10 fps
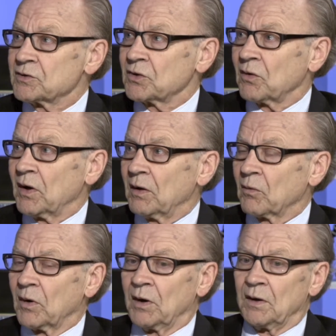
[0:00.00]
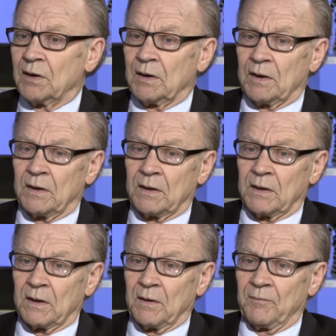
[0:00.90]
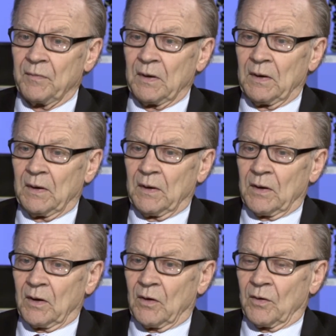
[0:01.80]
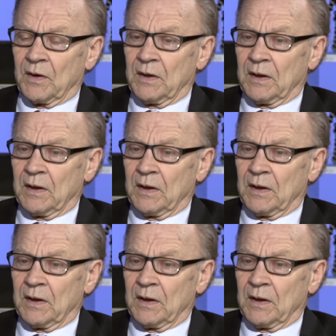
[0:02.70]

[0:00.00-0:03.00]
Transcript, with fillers: story, right? And you know,